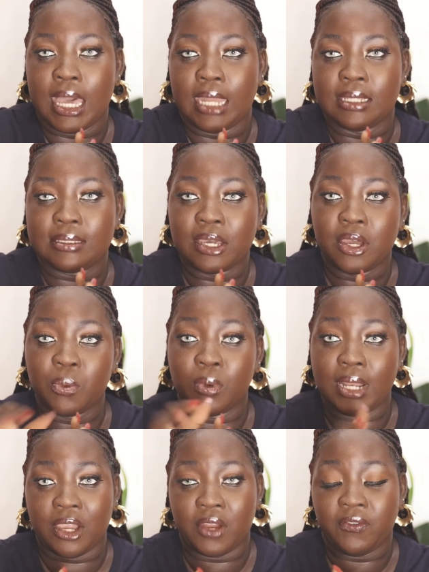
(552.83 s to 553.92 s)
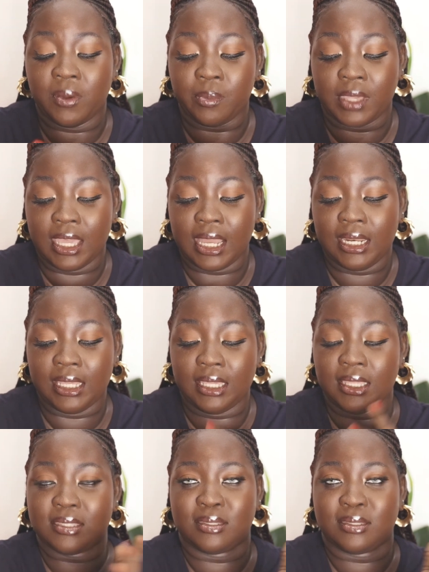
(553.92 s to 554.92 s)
And the second one I got from Kayali,